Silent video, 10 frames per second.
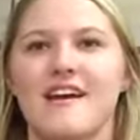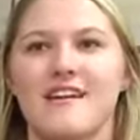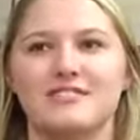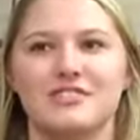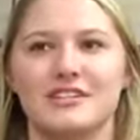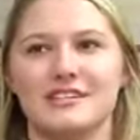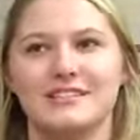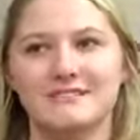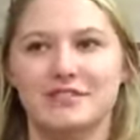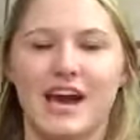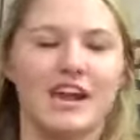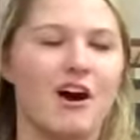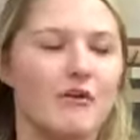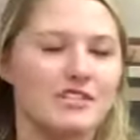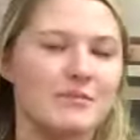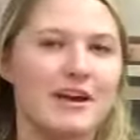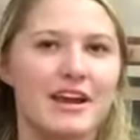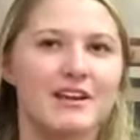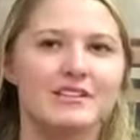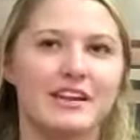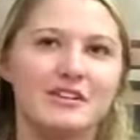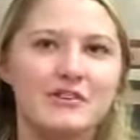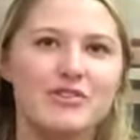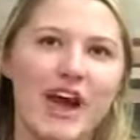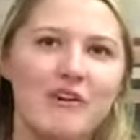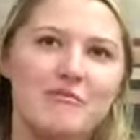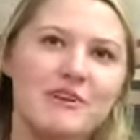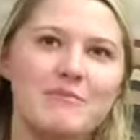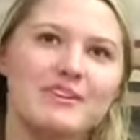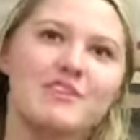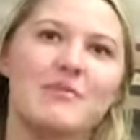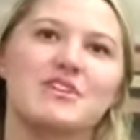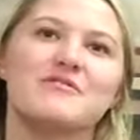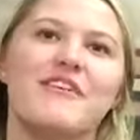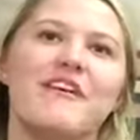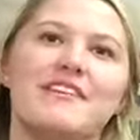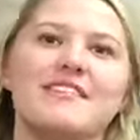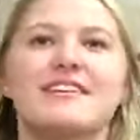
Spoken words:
And she was kind of always in my ear saying, do track with me, it'd be so much fun.